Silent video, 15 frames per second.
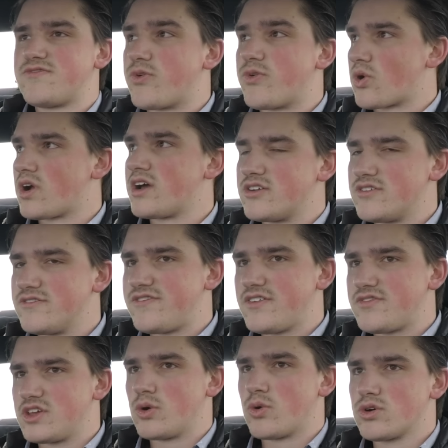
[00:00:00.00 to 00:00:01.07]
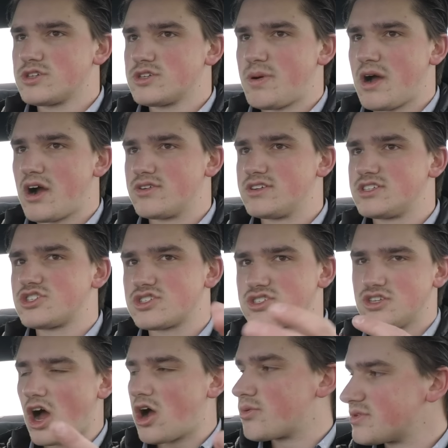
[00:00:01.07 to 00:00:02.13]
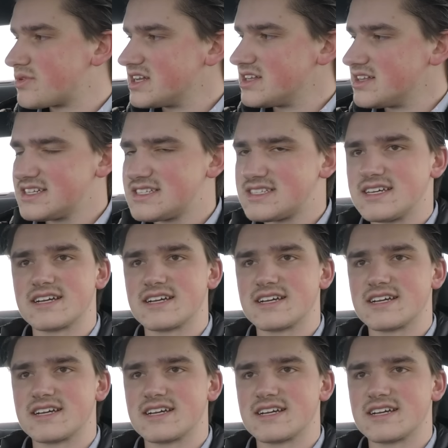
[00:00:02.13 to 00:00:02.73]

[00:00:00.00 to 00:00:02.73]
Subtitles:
450 horsepower. It's just not realistic.